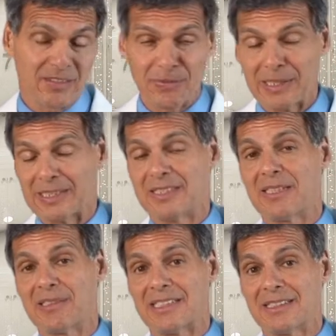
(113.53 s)
is a pretty
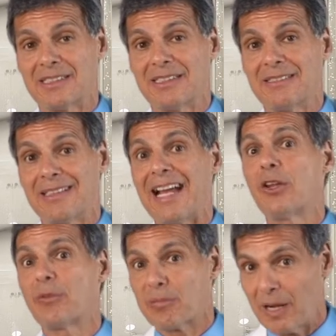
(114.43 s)
serious
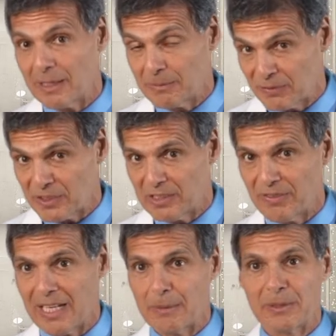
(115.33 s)
health problem if you
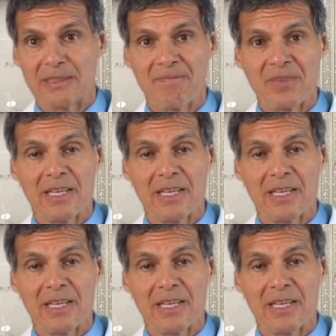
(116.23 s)
develop it.